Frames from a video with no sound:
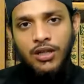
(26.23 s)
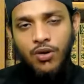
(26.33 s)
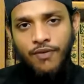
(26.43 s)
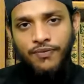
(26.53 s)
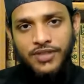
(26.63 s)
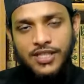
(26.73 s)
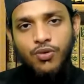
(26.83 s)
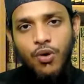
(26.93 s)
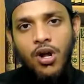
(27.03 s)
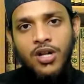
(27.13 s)
of this
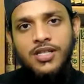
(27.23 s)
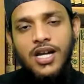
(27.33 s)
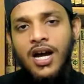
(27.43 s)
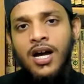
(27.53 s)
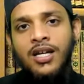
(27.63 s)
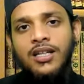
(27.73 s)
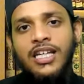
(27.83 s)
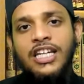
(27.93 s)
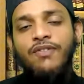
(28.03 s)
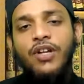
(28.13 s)
world are
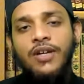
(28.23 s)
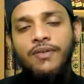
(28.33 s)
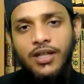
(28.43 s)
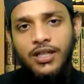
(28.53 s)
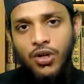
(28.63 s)
unbeliever,